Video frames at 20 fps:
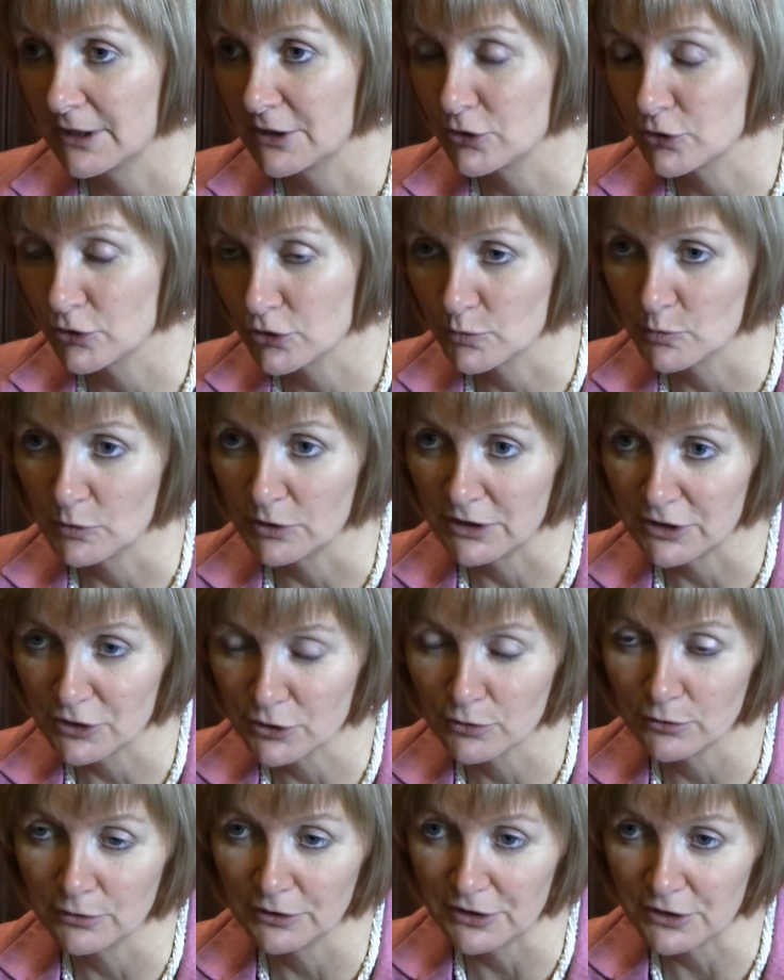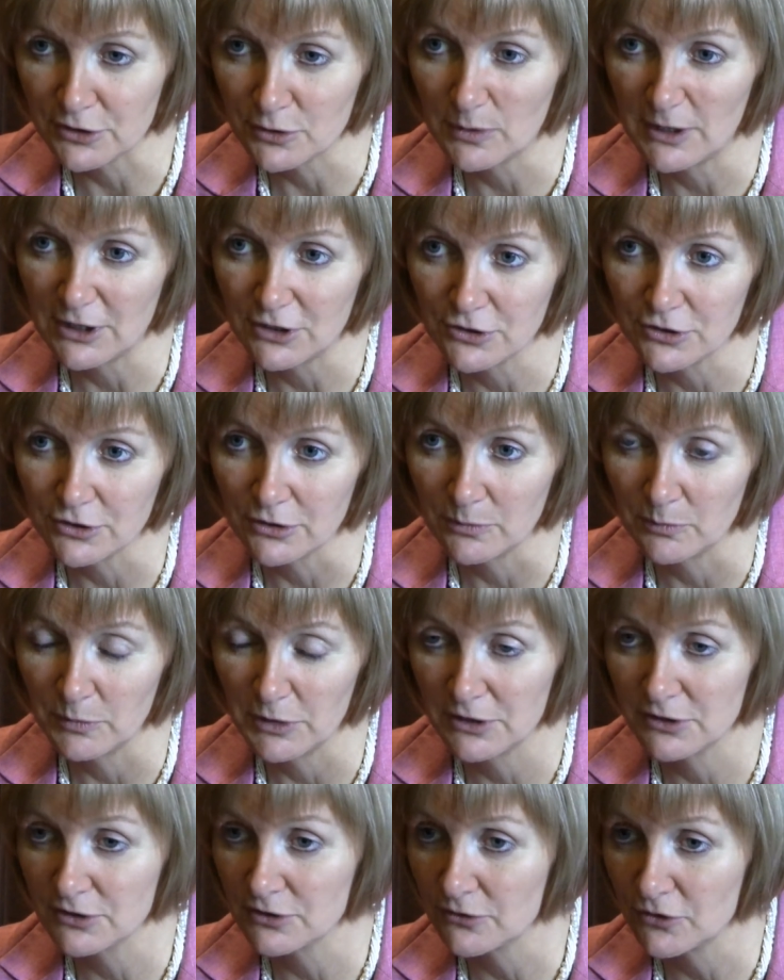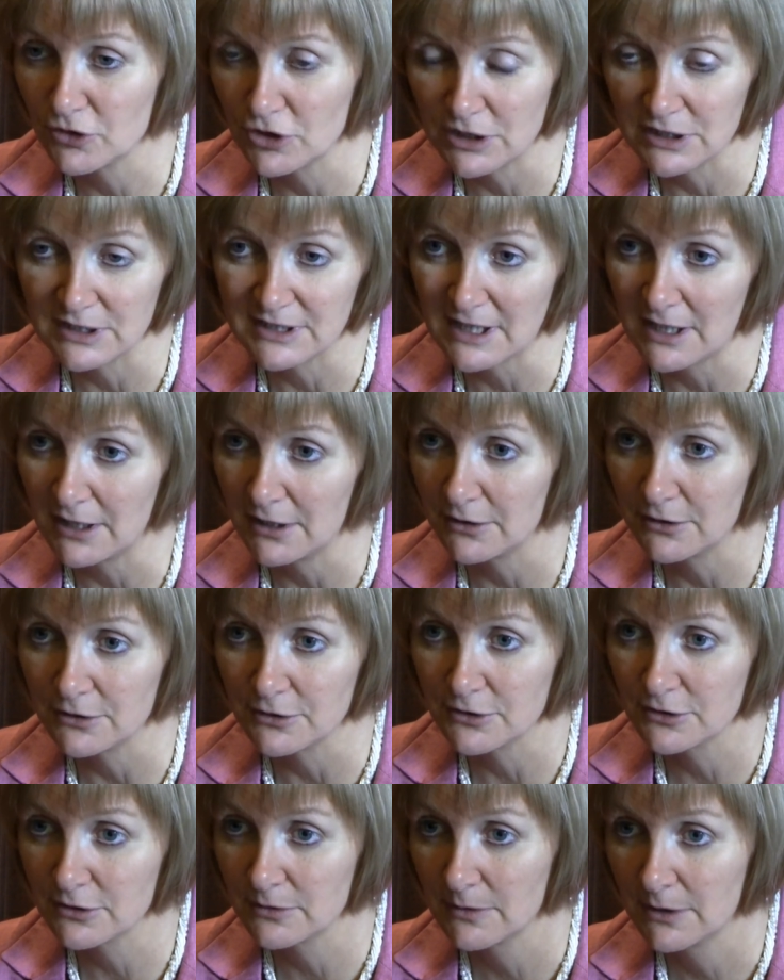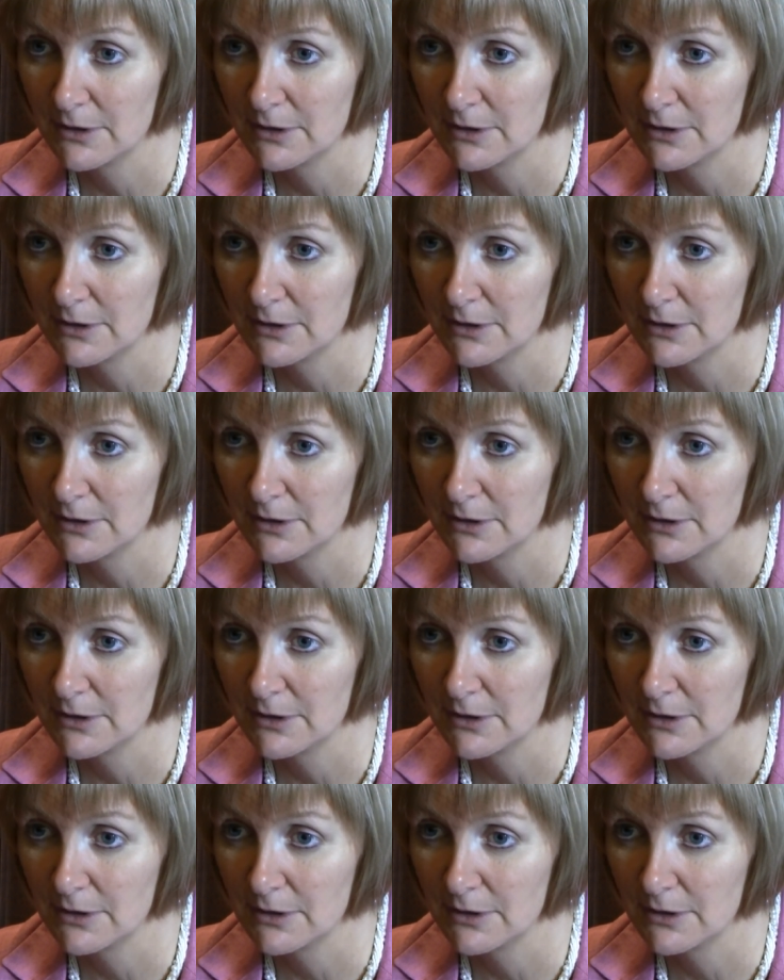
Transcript: judgment is called into question because of sheer tiredness.